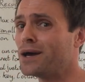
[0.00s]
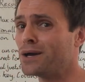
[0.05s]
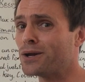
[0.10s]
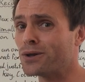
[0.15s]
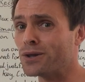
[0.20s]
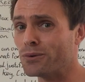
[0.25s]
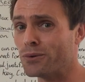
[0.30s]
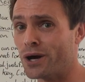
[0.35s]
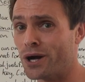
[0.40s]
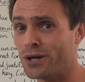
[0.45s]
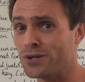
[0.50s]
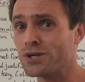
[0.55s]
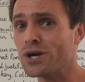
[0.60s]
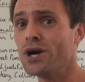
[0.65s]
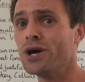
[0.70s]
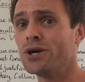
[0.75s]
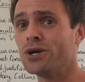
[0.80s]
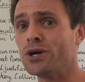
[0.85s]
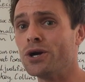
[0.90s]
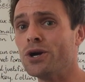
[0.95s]
In other words,
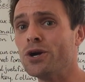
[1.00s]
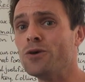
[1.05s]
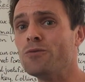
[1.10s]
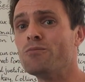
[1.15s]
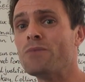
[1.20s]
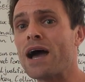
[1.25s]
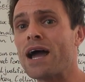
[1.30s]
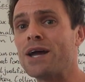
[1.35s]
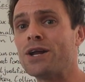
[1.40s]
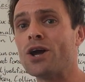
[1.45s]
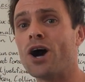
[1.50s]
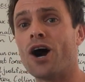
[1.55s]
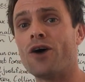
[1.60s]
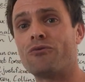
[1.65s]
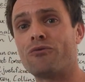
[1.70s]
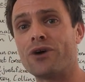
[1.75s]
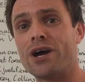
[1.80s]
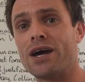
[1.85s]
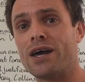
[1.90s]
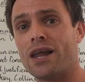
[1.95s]
you may not
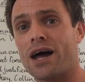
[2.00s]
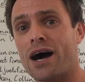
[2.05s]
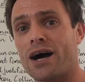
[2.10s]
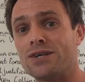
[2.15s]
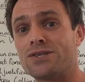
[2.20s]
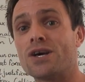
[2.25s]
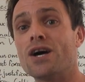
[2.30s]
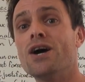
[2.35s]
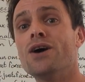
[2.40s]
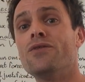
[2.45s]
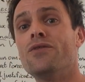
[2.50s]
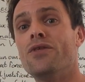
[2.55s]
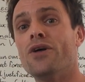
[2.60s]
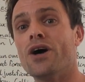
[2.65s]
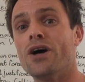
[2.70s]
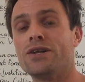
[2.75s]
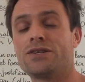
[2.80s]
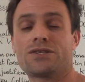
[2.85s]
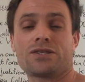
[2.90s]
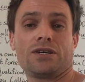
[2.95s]
have realised
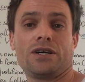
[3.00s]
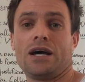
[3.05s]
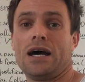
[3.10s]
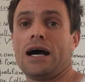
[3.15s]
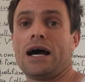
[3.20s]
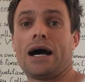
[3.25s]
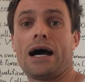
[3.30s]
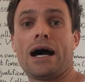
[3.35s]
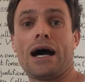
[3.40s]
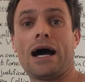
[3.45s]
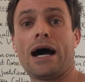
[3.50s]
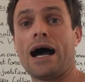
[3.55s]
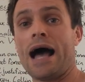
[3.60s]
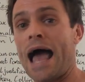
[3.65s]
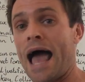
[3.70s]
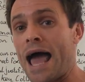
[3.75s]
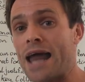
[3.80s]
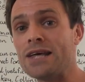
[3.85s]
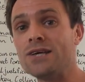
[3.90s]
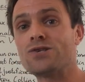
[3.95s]
that
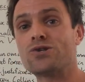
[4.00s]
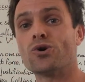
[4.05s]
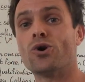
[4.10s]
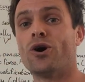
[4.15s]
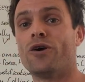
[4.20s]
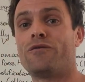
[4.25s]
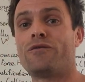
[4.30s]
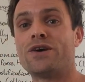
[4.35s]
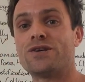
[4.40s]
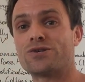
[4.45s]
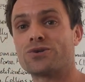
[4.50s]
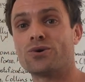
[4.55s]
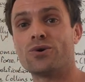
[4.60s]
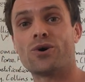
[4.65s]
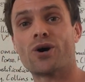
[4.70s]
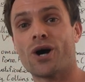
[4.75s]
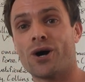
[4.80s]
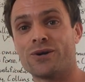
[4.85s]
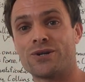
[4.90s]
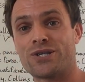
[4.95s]
any sort of physical
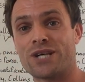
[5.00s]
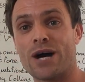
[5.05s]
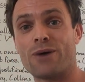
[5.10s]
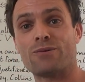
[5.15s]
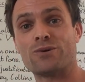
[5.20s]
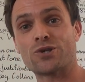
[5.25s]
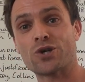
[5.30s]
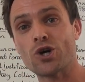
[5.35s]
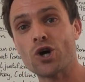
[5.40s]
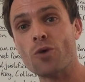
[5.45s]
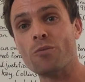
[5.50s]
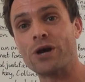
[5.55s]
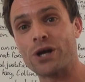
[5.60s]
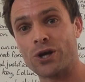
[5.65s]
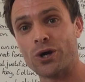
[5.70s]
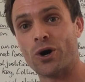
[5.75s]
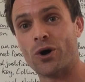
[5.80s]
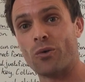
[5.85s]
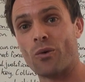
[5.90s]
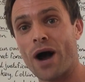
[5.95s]
contact was
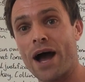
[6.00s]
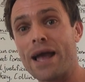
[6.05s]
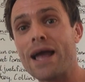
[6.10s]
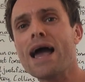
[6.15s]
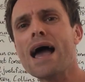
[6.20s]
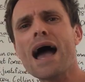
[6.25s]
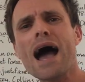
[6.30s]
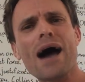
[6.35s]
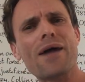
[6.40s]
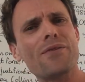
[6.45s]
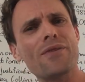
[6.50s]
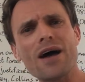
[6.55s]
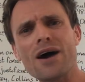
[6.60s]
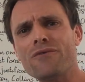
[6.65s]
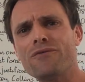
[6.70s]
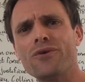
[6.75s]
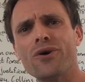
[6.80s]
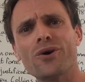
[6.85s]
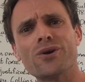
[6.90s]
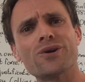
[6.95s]
coming your way, and
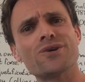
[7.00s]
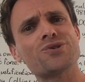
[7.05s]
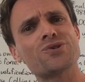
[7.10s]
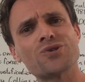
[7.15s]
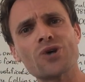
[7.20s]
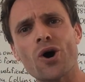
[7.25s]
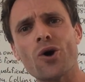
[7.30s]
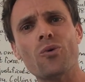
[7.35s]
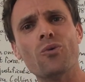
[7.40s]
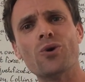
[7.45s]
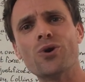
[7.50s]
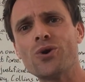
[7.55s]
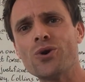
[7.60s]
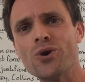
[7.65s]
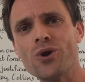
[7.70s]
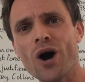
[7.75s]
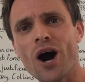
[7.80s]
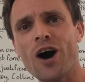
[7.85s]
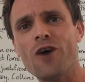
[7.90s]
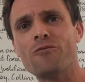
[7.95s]
therefore an assault would
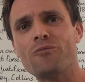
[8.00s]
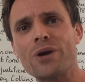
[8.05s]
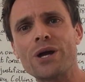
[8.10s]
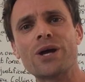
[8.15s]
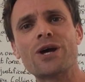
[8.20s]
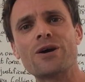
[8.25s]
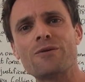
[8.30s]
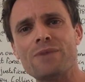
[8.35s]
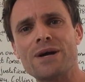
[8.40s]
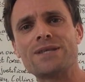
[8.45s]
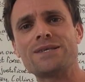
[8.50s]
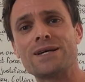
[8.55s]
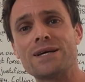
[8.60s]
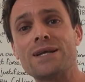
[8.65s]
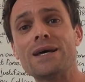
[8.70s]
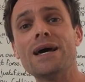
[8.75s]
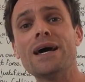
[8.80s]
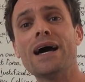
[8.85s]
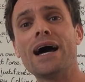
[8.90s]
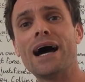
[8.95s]
not have been
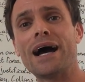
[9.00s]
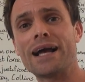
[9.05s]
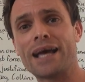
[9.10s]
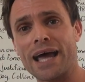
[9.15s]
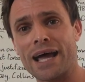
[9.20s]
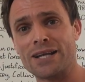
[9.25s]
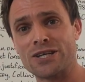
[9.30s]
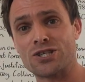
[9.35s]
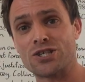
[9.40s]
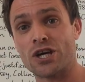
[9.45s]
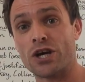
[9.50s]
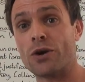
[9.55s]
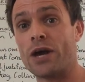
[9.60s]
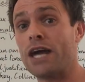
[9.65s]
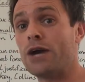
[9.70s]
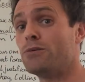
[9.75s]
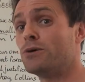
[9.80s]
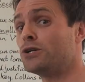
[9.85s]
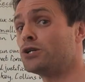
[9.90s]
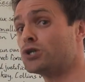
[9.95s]
committed against you.
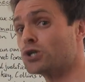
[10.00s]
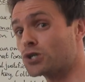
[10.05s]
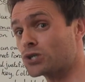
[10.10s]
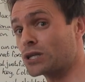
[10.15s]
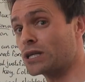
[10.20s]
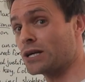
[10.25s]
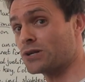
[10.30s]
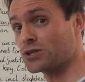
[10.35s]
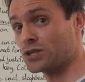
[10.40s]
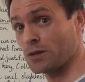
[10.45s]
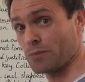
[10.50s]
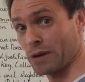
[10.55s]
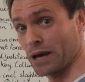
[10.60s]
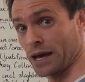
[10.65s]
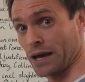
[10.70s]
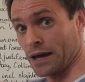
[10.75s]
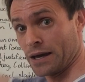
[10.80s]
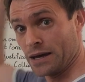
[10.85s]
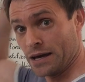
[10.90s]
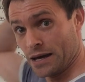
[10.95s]
It would just literally
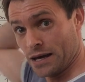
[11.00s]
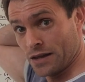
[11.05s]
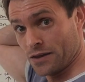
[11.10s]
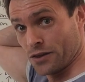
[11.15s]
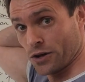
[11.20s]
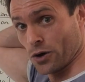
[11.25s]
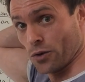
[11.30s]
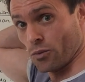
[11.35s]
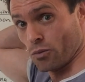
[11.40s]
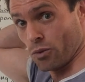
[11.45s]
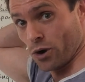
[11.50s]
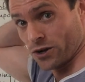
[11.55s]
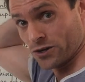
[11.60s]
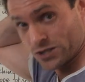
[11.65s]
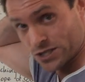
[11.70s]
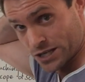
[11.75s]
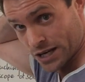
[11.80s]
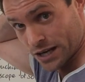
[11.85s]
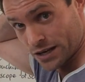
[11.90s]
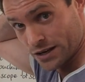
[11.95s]
be the
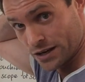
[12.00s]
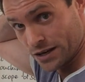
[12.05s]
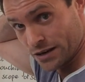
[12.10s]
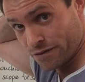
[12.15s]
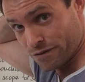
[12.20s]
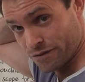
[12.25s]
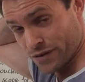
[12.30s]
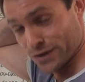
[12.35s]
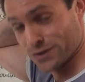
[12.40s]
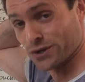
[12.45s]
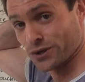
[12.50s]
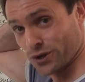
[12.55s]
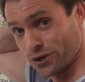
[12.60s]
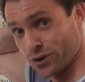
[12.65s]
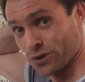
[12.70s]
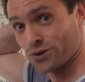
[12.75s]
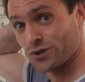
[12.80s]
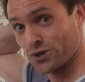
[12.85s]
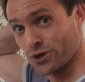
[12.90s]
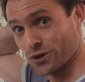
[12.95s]
unwanted
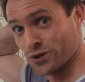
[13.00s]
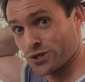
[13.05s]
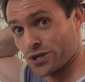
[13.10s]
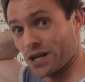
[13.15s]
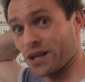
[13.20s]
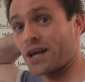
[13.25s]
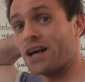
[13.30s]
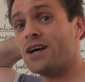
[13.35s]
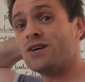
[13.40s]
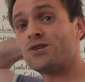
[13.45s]
physical touching.